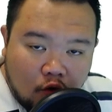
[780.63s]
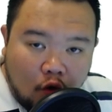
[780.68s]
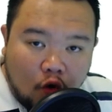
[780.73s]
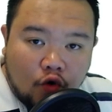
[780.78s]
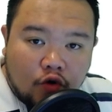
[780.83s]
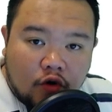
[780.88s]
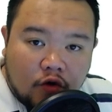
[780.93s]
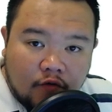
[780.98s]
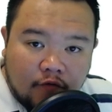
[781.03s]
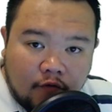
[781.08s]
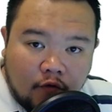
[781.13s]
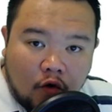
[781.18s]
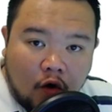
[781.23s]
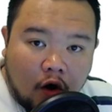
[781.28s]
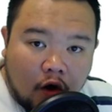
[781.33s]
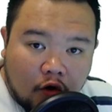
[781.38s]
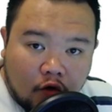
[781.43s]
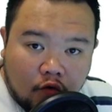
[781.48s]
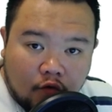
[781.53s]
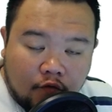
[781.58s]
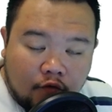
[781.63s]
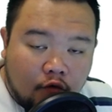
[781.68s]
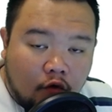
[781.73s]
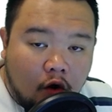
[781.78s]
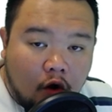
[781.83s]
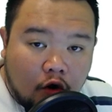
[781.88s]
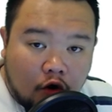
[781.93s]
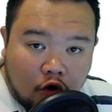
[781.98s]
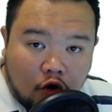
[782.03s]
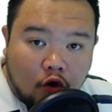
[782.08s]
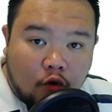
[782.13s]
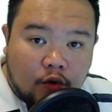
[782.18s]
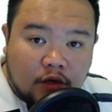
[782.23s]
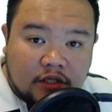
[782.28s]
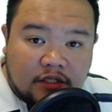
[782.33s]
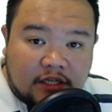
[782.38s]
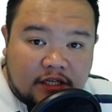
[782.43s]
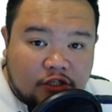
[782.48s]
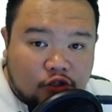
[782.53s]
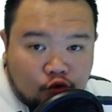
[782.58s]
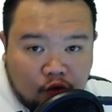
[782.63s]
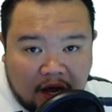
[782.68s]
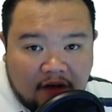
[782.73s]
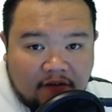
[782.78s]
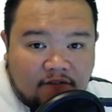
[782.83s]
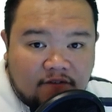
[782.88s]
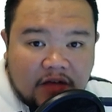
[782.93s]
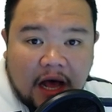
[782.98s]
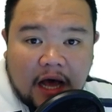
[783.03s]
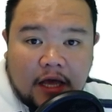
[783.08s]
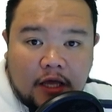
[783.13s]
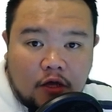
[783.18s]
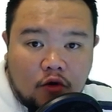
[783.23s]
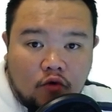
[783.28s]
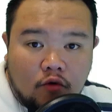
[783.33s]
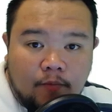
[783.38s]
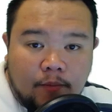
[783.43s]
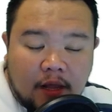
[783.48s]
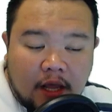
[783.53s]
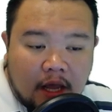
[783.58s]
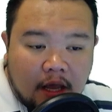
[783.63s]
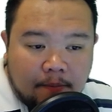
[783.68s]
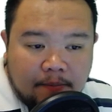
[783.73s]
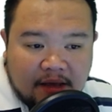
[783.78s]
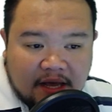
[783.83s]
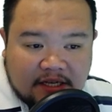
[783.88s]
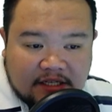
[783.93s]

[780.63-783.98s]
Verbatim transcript: in order for our for our currencies to have value